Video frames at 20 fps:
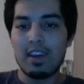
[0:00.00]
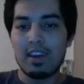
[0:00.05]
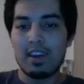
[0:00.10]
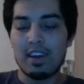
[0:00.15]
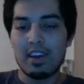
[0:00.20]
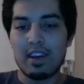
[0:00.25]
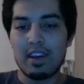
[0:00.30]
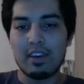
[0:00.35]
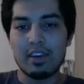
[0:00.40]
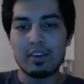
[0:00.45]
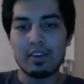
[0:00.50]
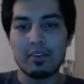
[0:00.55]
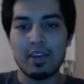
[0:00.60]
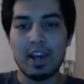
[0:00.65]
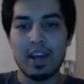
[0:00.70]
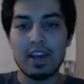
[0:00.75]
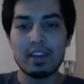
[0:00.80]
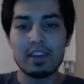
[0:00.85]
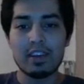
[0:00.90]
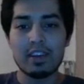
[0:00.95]
Now, uh, in
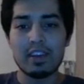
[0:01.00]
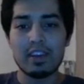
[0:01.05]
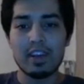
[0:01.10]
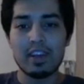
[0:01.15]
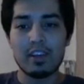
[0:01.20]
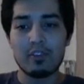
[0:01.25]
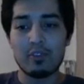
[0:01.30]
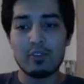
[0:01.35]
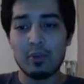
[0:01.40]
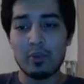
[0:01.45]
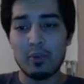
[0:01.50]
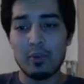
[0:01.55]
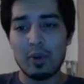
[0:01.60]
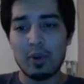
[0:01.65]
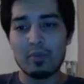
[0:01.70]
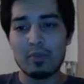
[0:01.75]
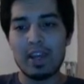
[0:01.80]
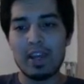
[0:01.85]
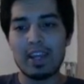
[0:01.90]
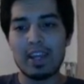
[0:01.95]
reality, if we
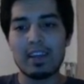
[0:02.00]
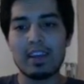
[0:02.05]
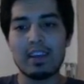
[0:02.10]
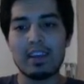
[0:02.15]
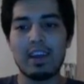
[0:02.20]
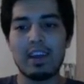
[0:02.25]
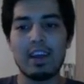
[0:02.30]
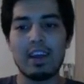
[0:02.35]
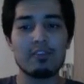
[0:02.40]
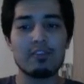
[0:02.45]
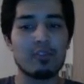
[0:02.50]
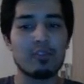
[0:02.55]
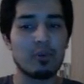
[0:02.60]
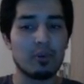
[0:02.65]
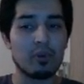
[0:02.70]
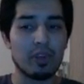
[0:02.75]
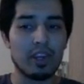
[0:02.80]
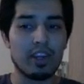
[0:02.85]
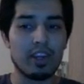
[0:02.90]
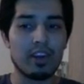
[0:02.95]
were making a
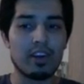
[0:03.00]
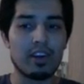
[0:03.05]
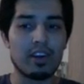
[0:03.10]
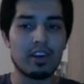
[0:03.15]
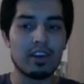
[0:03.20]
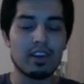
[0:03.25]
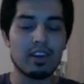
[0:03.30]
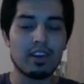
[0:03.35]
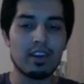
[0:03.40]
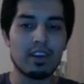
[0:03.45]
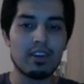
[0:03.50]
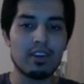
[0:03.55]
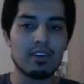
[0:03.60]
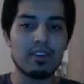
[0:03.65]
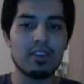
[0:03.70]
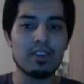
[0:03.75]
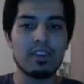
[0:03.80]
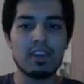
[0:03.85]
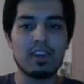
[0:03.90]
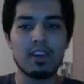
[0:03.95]
full year
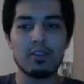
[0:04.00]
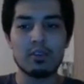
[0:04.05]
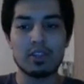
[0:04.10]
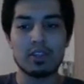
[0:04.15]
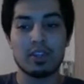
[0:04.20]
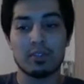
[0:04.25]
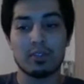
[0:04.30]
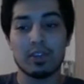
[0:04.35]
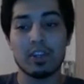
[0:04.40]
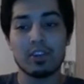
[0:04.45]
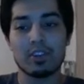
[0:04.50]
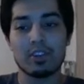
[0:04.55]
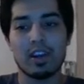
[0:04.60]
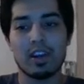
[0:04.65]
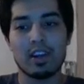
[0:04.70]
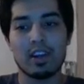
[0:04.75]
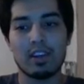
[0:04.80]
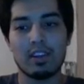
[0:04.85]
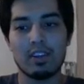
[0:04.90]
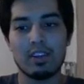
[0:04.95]
here, uh, which I'm going to
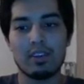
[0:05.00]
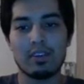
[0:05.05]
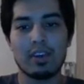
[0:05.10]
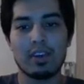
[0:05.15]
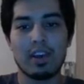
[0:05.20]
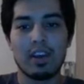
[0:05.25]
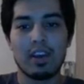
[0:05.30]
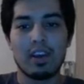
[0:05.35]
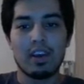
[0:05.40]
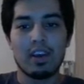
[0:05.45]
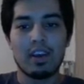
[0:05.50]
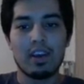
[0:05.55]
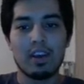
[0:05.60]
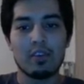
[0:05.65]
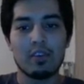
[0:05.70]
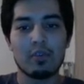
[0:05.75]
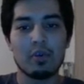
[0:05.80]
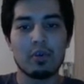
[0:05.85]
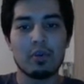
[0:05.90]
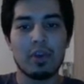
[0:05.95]
try to do,
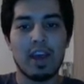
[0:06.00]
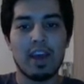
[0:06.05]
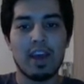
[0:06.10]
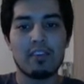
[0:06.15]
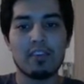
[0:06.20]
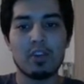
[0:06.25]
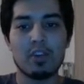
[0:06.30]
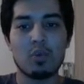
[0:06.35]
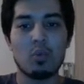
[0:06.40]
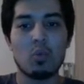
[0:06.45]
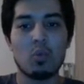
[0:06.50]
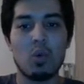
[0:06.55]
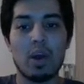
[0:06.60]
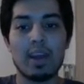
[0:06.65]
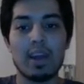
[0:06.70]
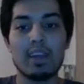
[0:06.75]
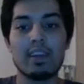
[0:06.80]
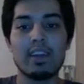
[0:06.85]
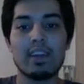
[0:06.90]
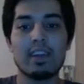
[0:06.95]
uh, we would have it
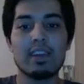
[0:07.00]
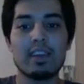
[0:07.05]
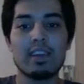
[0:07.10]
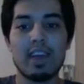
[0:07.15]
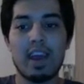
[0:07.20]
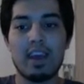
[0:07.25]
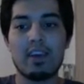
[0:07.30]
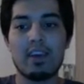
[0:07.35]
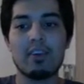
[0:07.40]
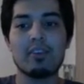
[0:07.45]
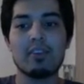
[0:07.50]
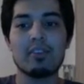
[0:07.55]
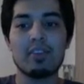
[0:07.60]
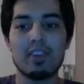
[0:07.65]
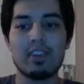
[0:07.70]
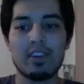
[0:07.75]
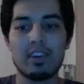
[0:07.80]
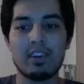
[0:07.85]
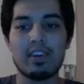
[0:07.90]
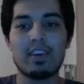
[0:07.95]
winding down
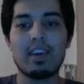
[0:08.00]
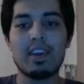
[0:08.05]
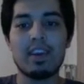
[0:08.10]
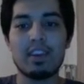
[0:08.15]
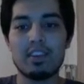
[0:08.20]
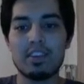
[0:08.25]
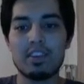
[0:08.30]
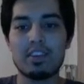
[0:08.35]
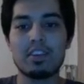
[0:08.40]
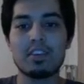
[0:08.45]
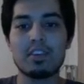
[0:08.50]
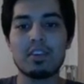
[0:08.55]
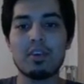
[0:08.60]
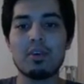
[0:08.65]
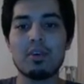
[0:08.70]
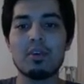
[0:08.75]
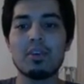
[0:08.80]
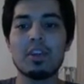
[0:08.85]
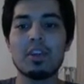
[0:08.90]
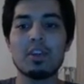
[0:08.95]
and
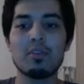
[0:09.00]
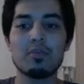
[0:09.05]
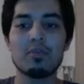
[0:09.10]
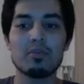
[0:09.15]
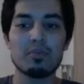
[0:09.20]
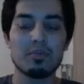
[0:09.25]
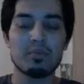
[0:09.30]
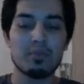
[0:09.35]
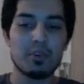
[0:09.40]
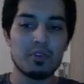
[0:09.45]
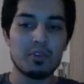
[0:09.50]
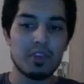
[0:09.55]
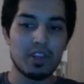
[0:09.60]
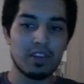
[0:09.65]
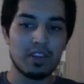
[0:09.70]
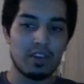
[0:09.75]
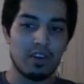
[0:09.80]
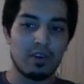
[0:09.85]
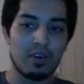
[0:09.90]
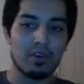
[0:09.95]
slowly moving
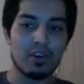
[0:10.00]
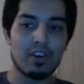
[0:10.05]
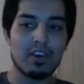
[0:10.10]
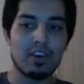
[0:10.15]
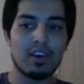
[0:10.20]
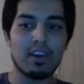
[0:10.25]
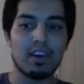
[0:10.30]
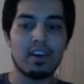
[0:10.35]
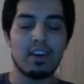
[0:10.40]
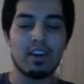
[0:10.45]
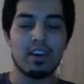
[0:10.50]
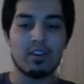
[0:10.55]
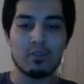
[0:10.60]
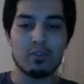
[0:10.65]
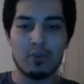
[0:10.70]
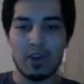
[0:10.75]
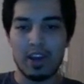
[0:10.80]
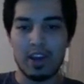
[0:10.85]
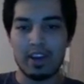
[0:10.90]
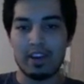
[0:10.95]
lower and
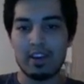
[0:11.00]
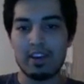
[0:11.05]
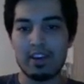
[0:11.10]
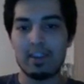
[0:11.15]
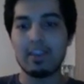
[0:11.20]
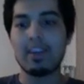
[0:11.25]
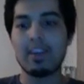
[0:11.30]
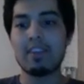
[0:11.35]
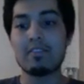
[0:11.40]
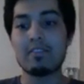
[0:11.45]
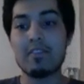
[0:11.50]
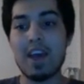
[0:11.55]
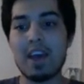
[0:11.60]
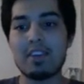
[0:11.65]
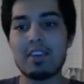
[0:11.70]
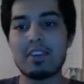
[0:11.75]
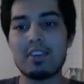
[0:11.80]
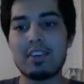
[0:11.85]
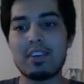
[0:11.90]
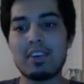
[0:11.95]
wider and
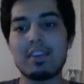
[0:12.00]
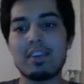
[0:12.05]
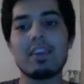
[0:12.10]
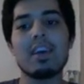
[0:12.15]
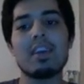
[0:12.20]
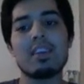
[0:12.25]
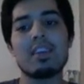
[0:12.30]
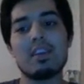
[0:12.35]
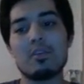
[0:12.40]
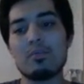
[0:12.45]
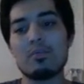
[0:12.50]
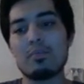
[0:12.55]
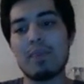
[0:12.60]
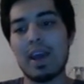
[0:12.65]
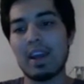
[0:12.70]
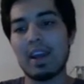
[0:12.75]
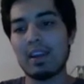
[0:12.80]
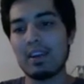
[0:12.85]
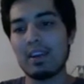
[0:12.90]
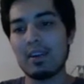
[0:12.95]
faster and then
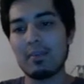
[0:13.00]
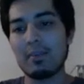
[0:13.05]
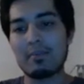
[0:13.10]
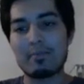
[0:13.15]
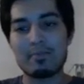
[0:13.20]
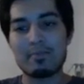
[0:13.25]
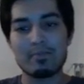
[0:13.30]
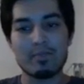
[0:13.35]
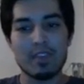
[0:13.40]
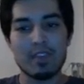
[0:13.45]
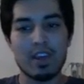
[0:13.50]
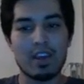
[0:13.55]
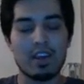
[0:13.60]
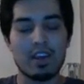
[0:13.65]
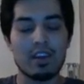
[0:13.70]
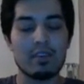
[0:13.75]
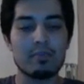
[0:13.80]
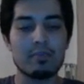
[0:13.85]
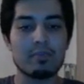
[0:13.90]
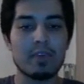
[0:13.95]
back up uh,